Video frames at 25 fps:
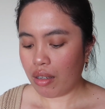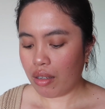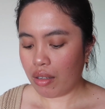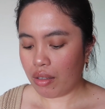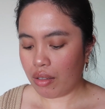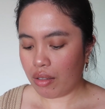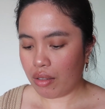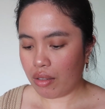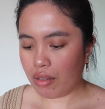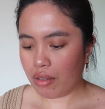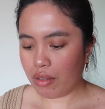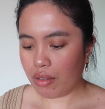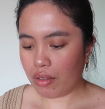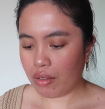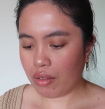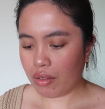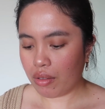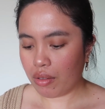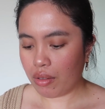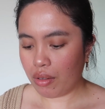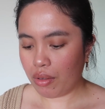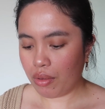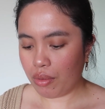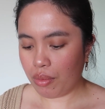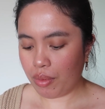Oh,
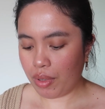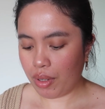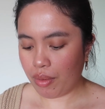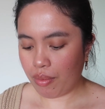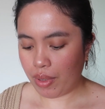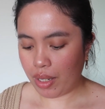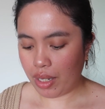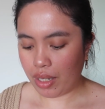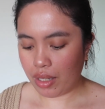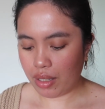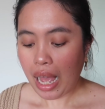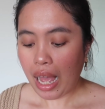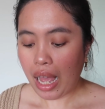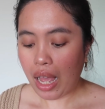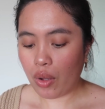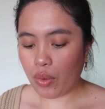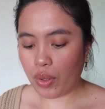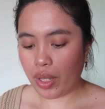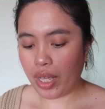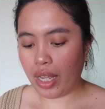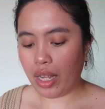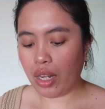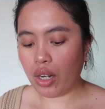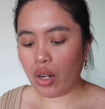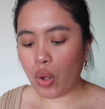Chloe, wait.
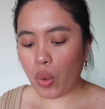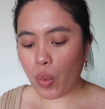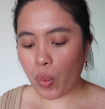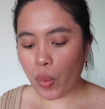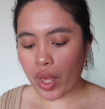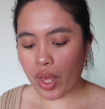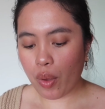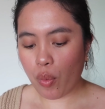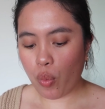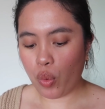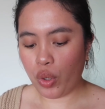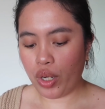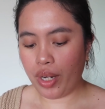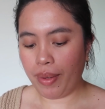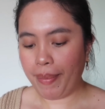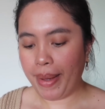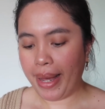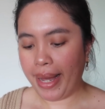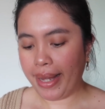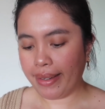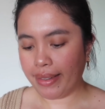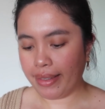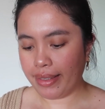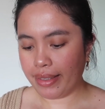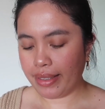Okay, Chloe woody
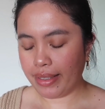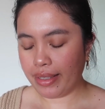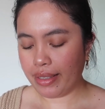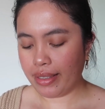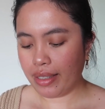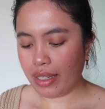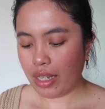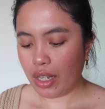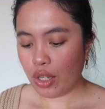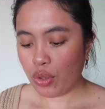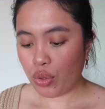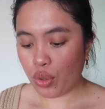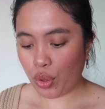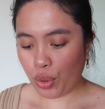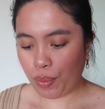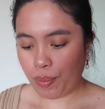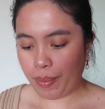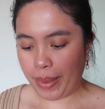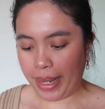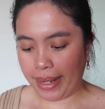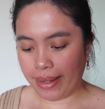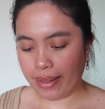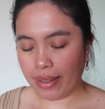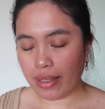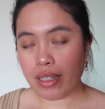bag, tote
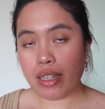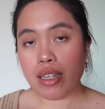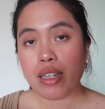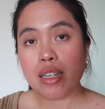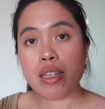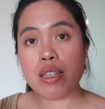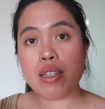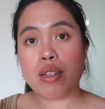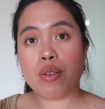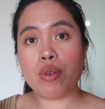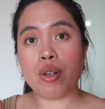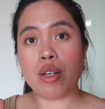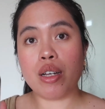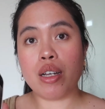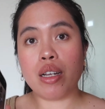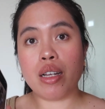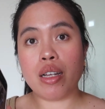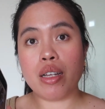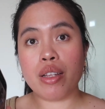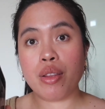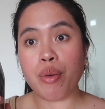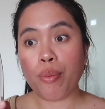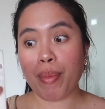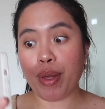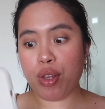bag,
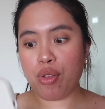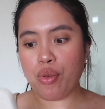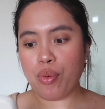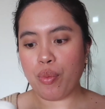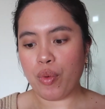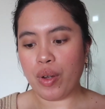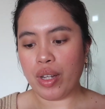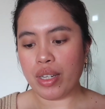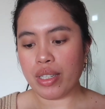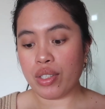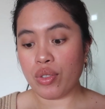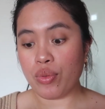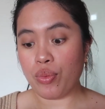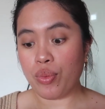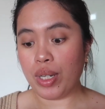the medium ones.